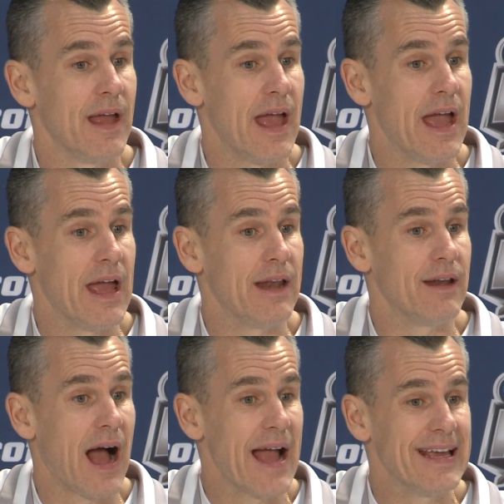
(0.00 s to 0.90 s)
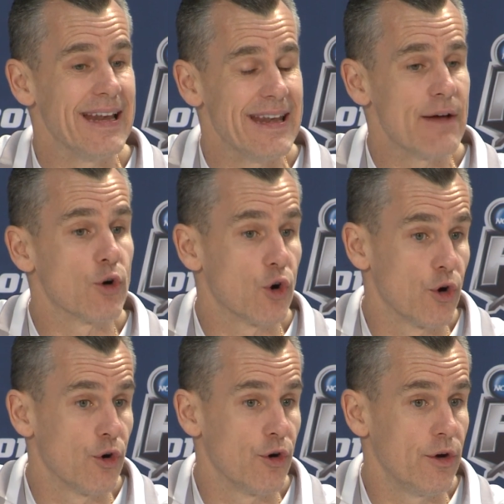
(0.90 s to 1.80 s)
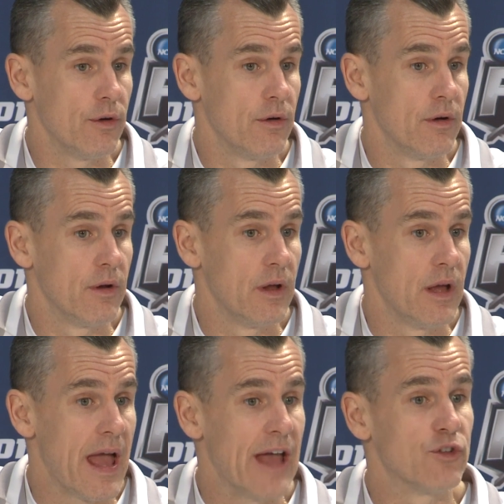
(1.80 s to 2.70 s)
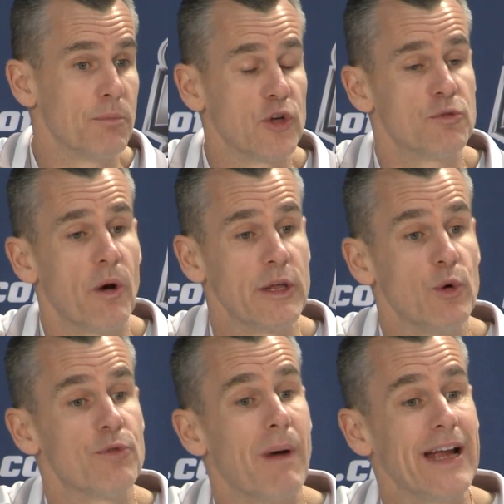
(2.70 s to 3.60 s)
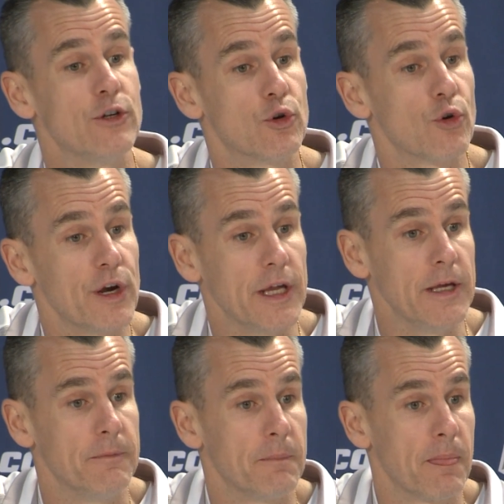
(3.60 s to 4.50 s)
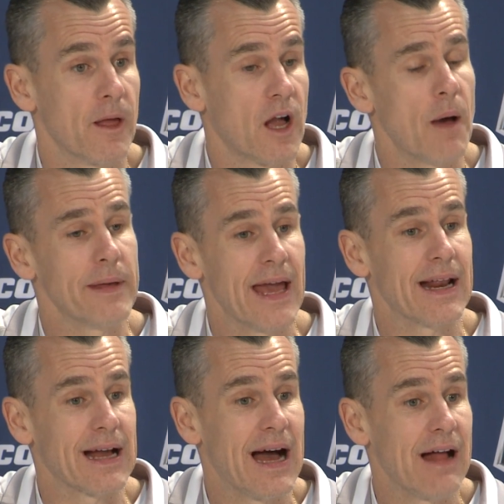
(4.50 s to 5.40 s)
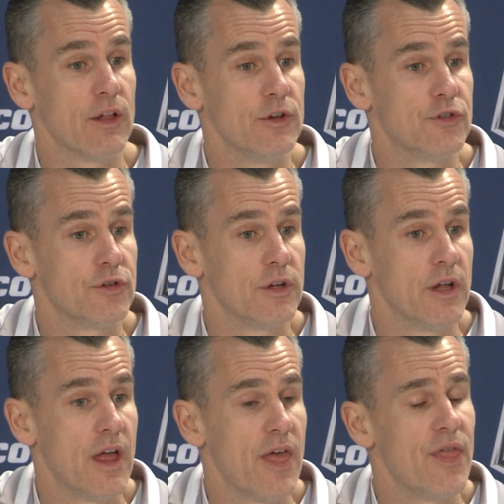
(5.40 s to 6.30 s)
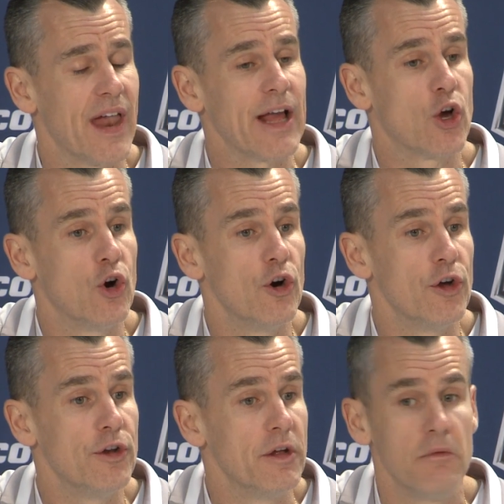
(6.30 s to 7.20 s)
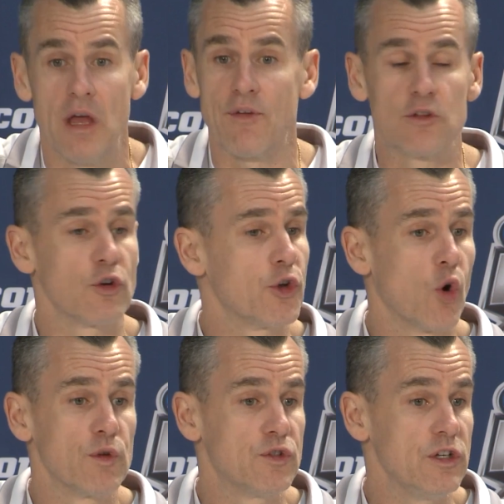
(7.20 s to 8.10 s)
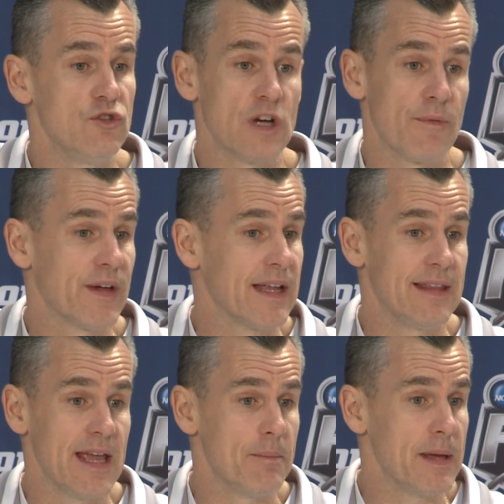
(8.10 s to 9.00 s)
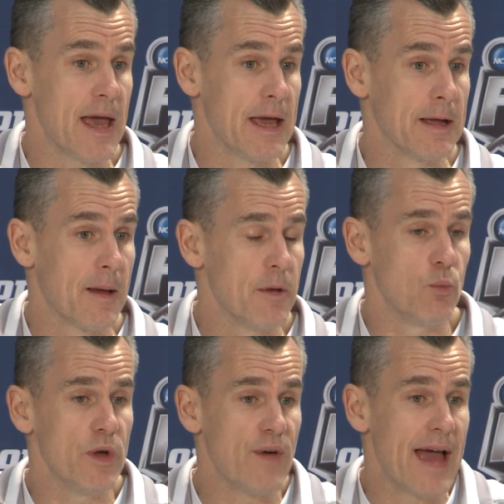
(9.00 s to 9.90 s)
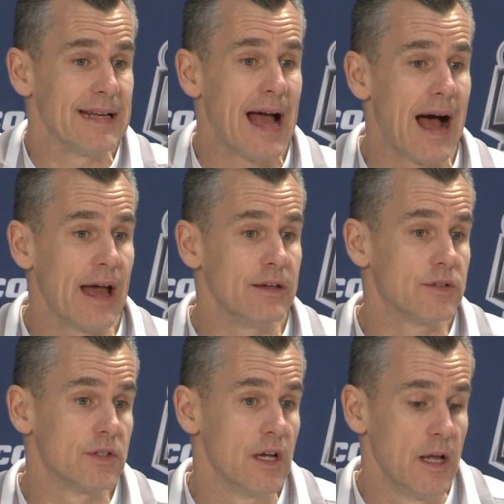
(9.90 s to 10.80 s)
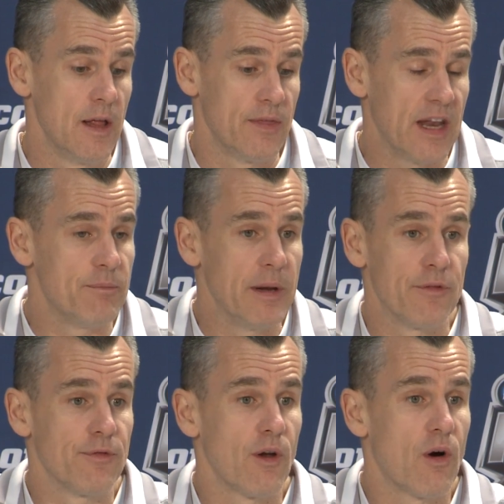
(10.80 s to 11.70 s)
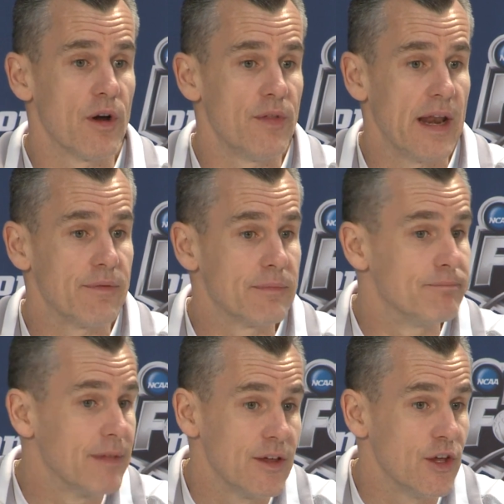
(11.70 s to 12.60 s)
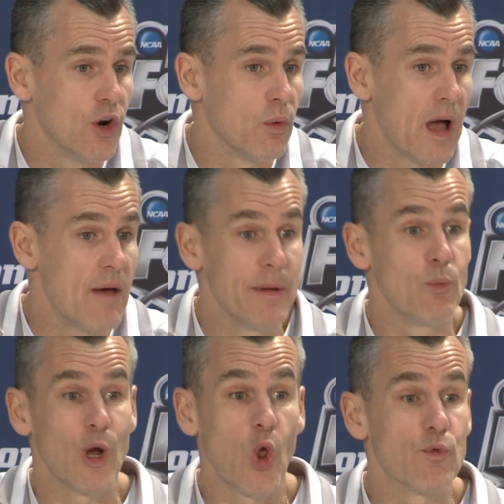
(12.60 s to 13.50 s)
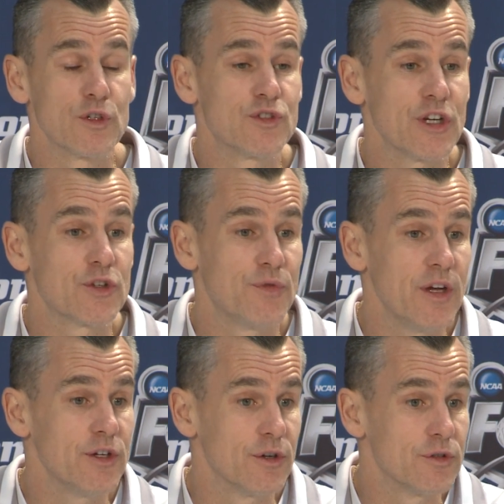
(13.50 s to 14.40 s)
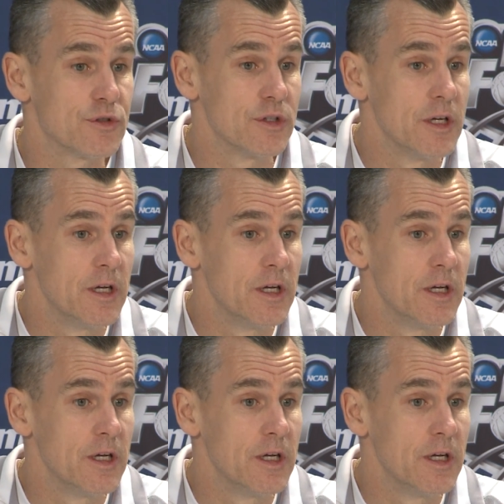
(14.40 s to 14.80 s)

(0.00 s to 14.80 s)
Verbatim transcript: And I can never earn as much money with my degree coming out of college that I could if I took an overseas job. Forget the NBA. I mean, we've had guys that have been in Florida that have, you know, have been well over six figures